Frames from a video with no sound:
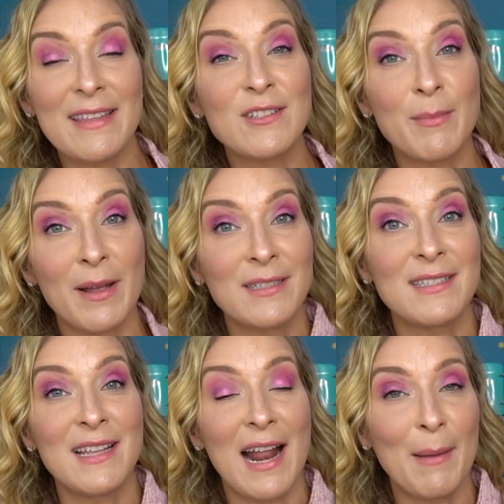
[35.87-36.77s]
These are
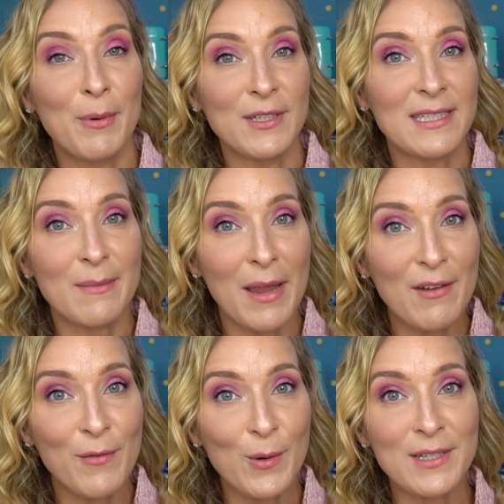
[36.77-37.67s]
boxes that I personally
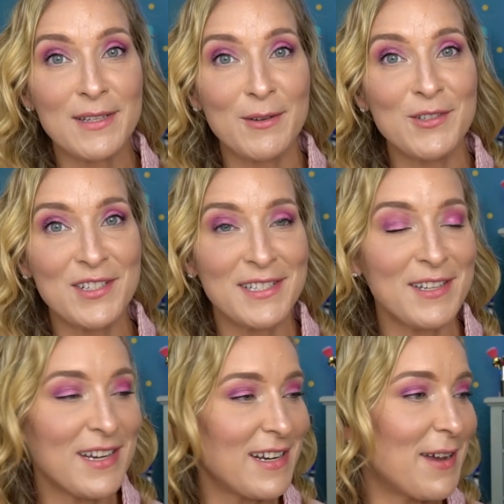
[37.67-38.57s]
paid for. So just so
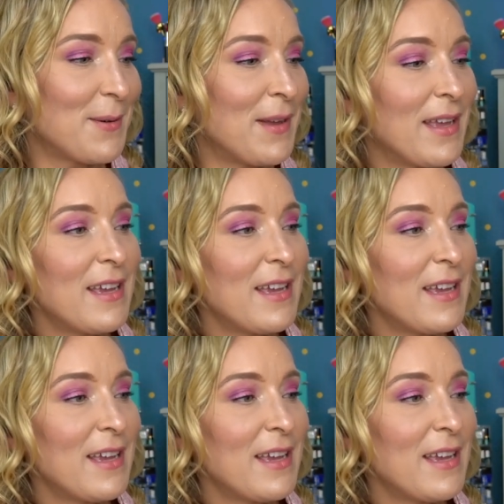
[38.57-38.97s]
you know.